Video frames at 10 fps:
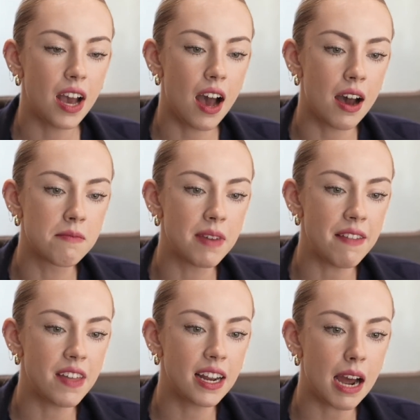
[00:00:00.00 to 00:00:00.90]

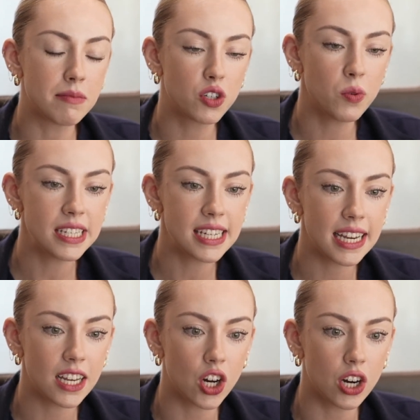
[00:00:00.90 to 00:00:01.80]
And then I'm twisting
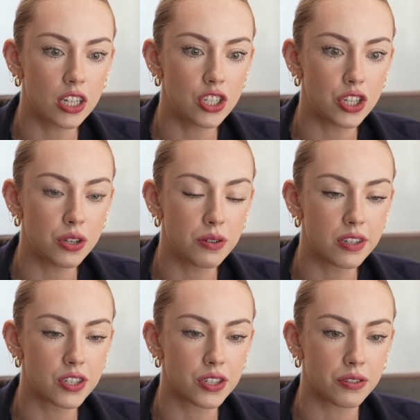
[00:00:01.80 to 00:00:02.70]
it onto
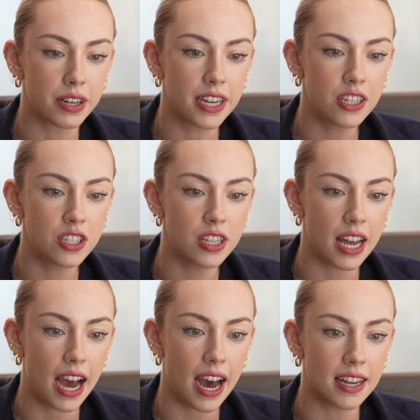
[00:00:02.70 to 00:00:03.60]
the syringe that
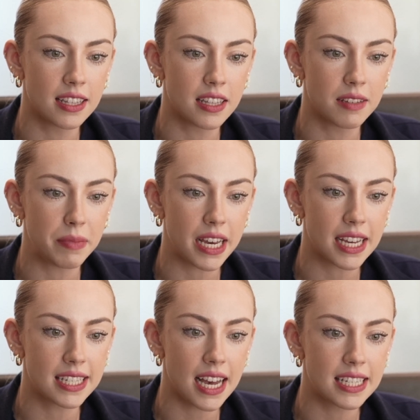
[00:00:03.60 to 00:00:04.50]
had the
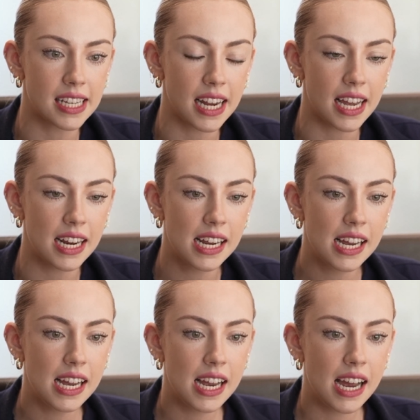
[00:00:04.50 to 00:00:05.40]
BSS in it
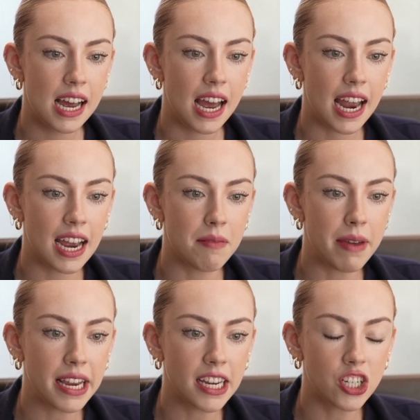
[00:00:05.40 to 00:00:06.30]
and
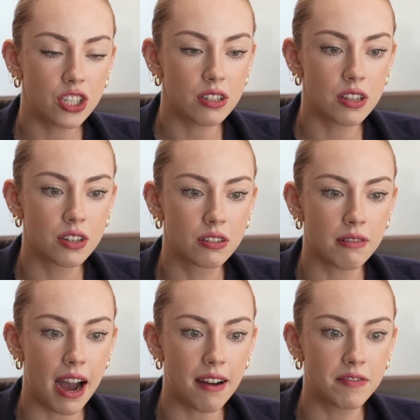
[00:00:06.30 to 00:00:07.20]
making sure that the
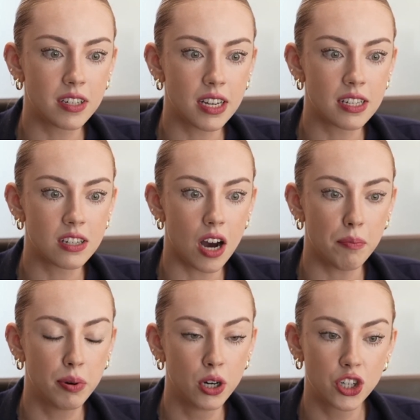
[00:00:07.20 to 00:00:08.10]
graft is
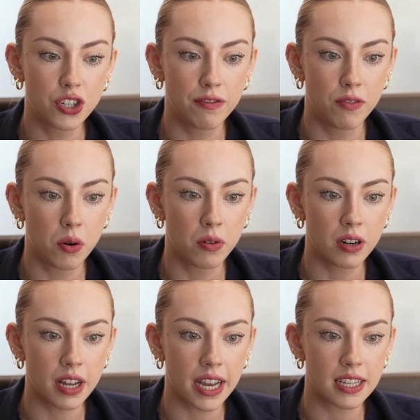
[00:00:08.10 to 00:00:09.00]
not pushed
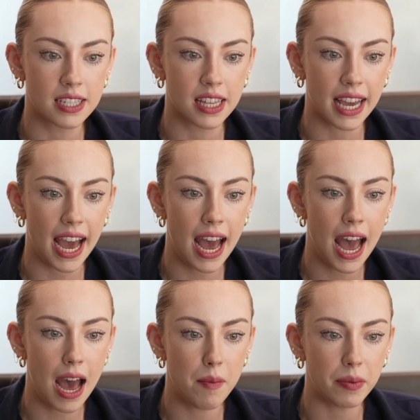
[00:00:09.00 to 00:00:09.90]
forward against the
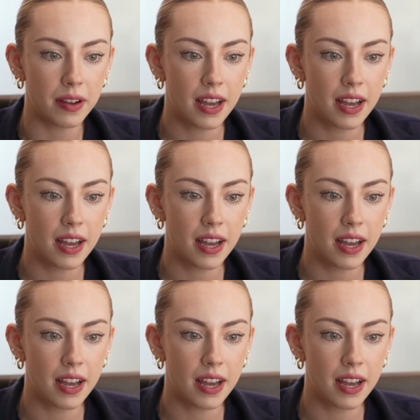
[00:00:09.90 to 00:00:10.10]
cap.